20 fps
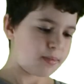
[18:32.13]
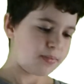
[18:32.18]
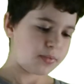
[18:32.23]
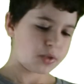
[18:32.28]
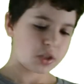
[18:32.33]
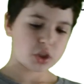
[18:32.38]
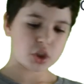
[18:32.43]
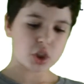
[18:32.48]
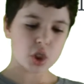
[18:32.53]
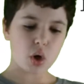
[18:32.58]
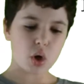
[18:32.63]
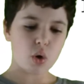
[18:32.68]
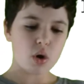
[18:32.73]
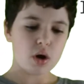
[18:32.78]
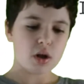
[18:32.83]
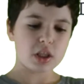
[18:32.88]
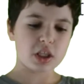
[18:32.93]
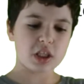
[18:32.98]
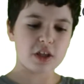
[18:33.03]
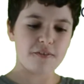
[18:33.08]
So
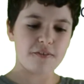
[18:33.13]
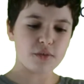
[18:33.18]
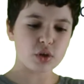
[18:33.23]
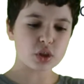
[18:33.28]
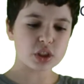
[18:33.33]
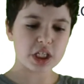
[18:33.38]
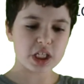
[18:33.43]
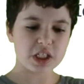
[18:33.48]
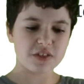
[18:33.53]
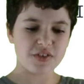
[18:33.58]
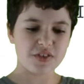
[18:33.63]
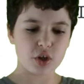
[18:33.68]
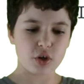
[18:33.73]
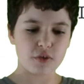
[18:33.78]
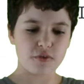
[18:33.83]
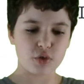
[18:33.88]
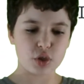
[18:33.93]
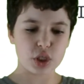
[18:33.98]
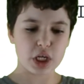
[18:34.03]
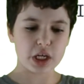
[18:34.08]
the vertex figure
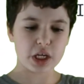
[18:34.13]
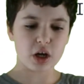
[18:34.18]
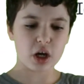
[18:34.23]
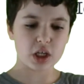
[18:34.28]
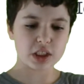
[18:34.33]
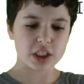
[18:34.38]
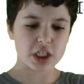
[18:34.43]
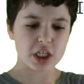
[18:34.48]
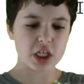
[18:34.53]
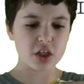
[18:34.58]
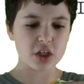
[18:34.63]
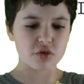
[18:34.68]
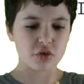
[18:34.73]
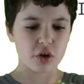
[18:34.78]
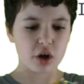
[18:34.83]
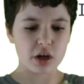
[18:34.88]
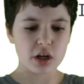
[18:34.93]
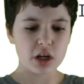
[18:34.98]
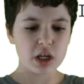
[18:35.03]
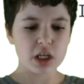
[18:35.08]
for the
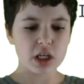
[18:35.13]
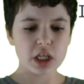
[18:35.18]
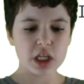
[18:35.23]
icosahedron